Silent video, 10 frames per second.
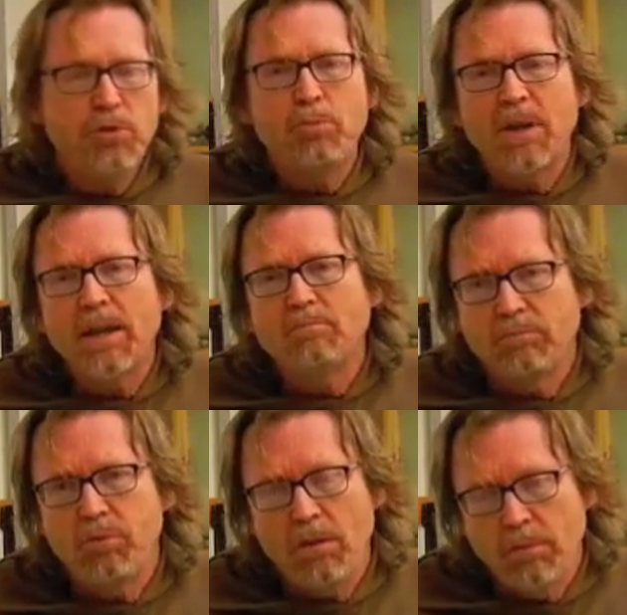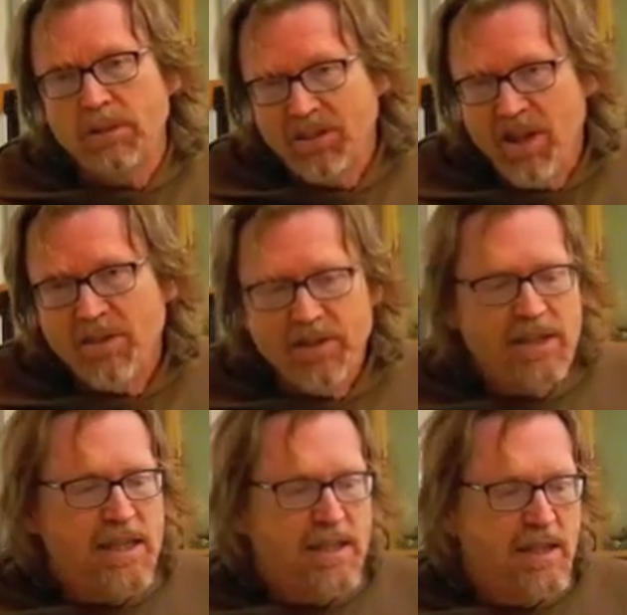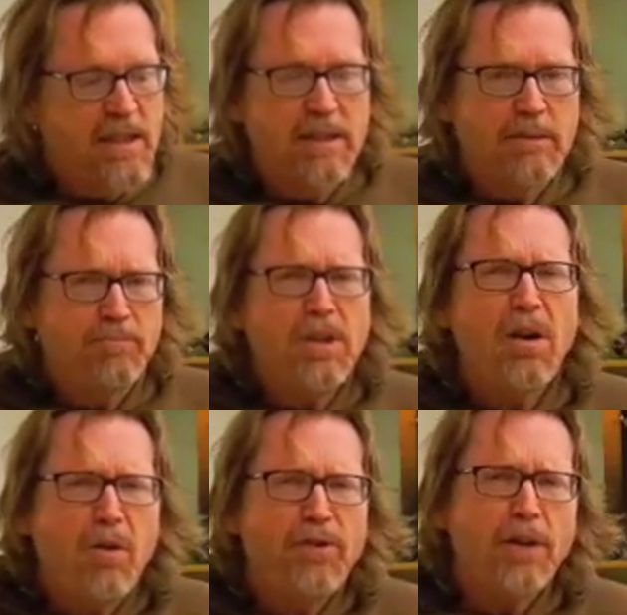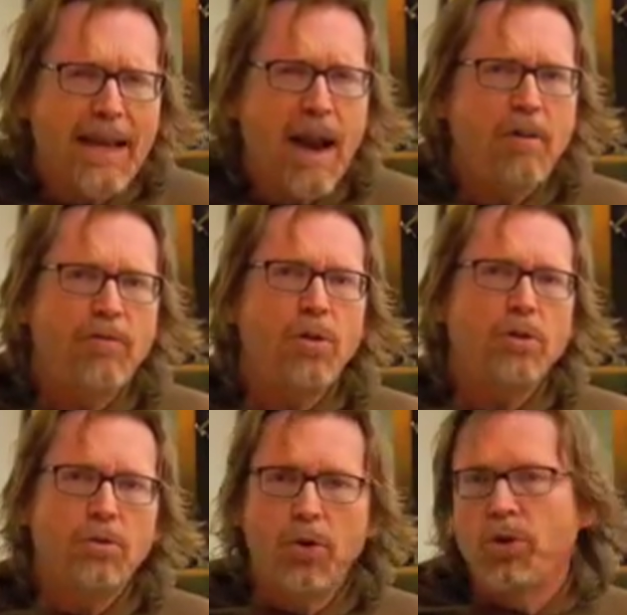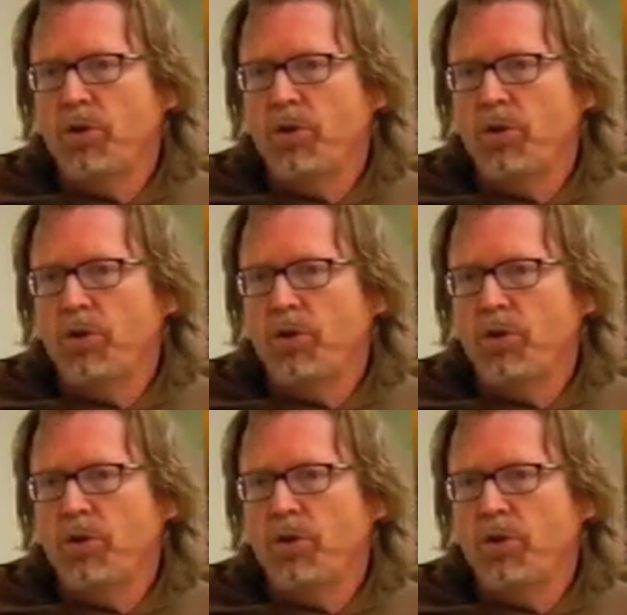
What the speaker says: new plane probably does need it, and if you're careful,